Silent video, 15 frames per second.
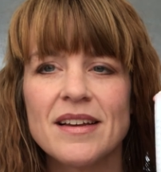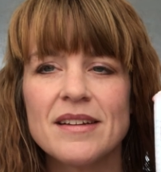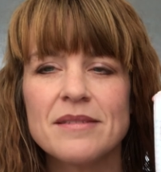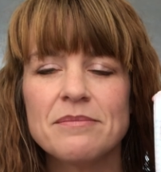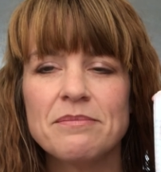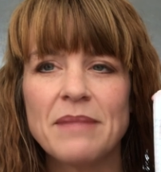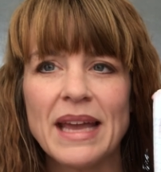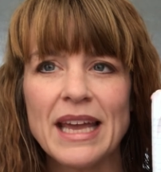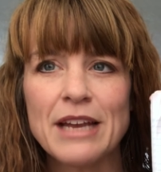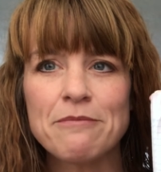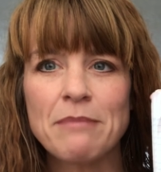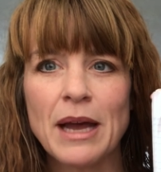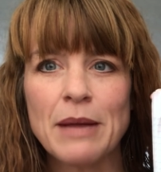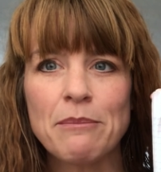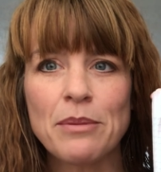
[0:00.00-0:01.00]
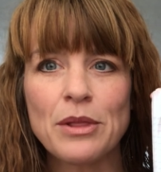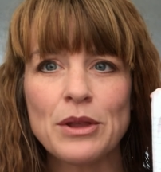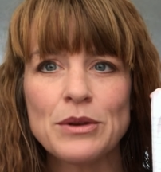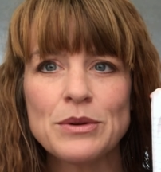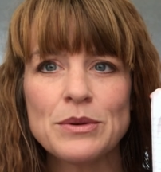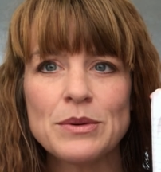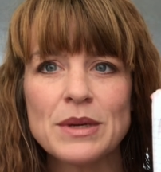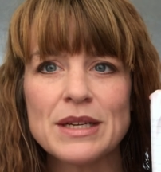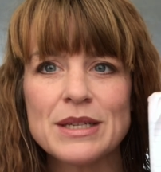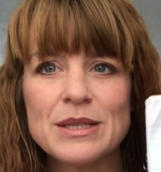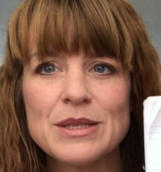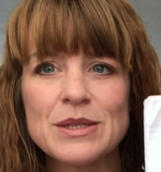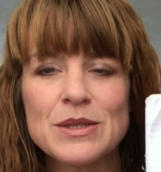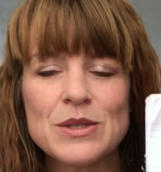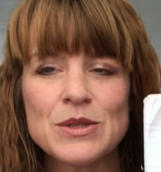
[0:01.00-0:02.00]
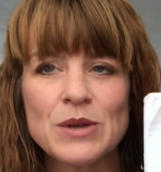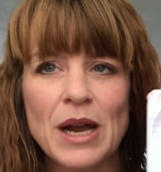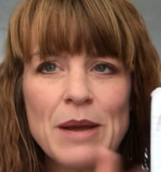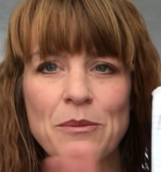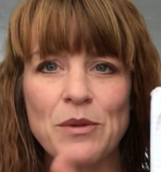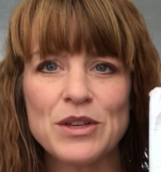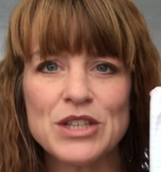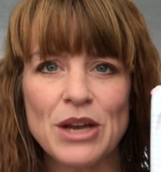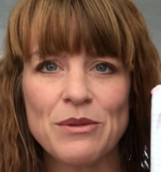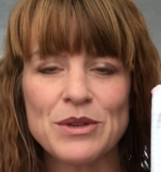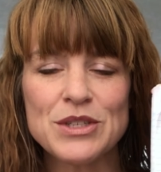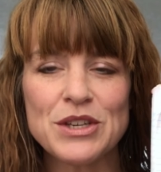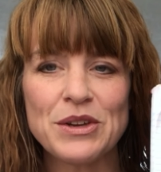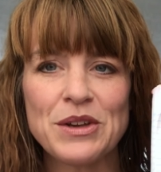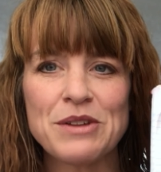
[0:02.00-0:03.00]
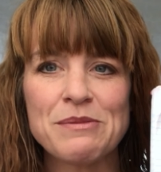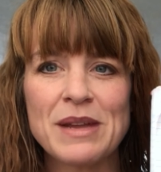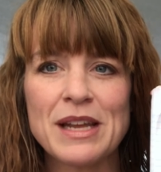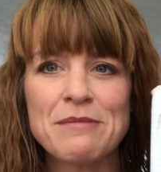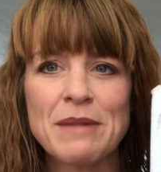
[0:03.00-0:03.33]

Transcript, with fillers: made my blue stripe, which I will show you in a minute.